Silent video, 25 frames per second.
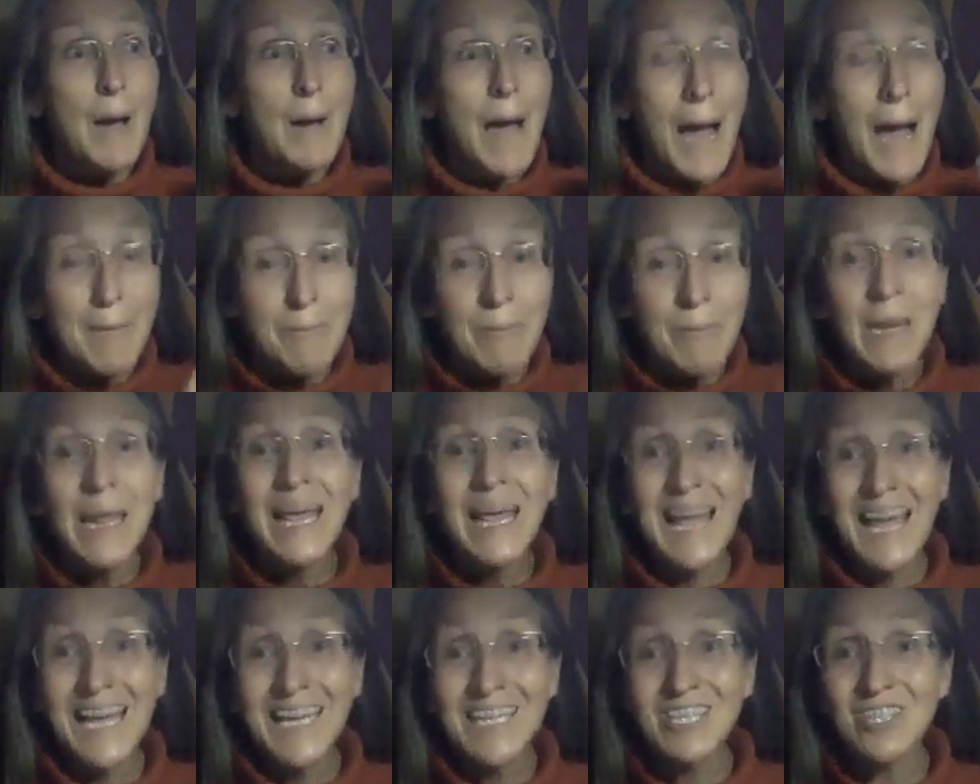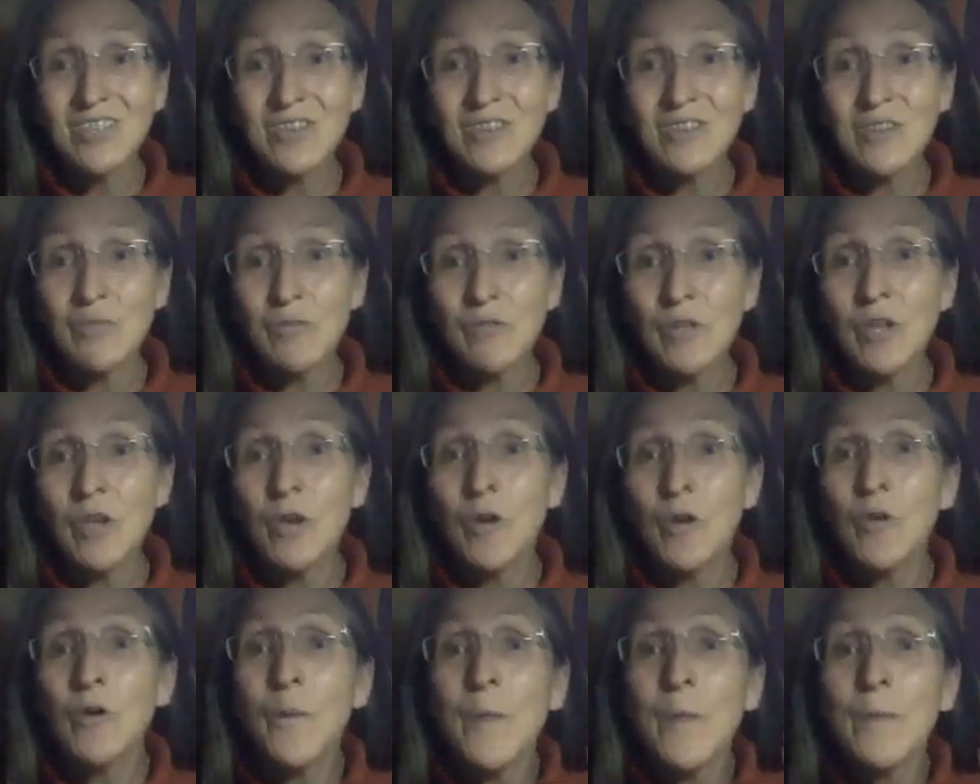applications of the
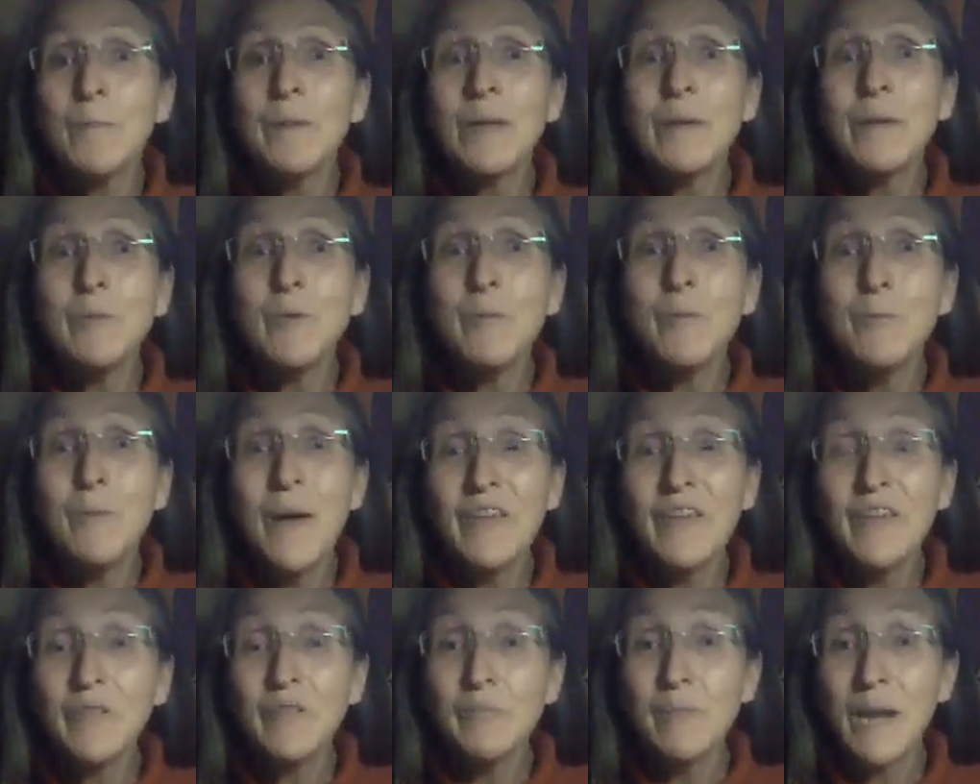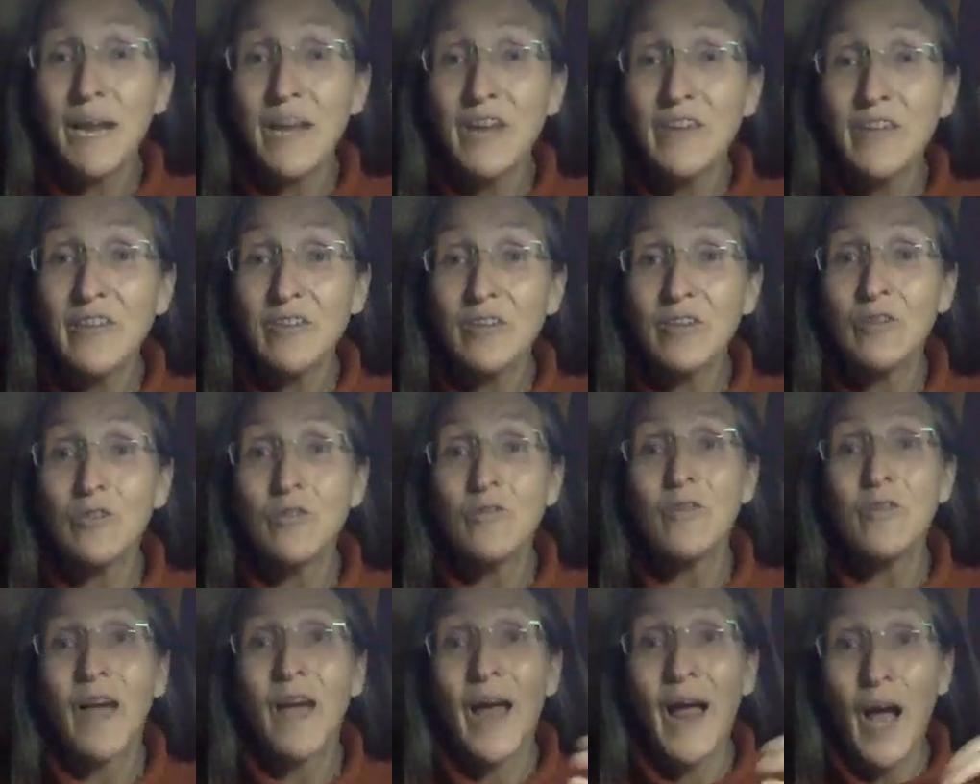yoga, and the people best placed to
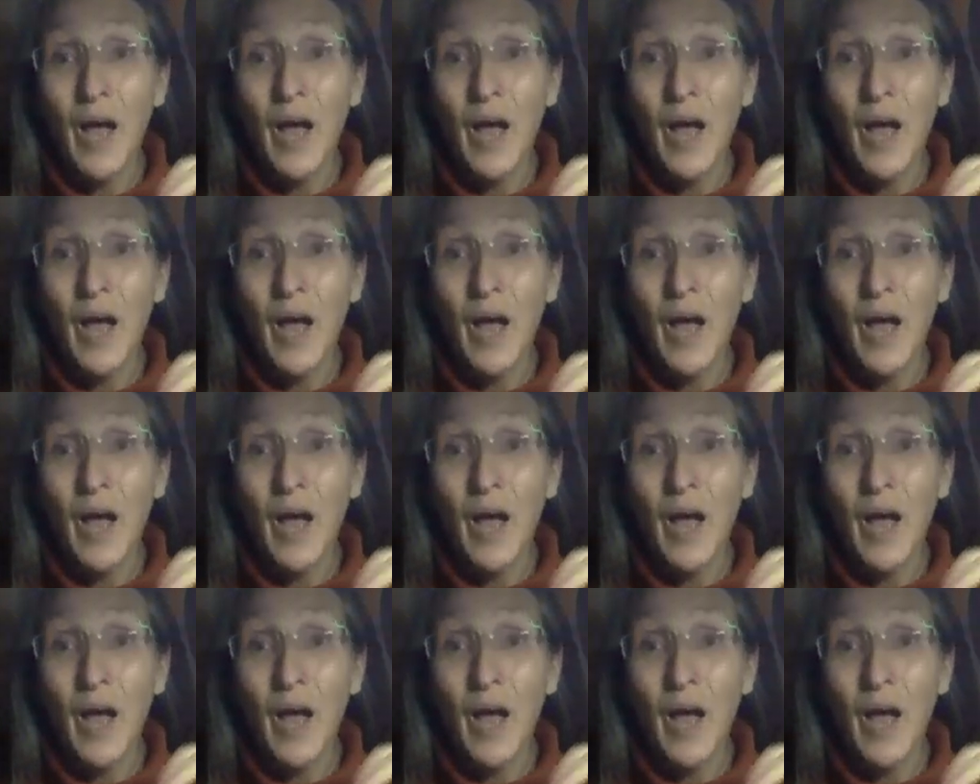do that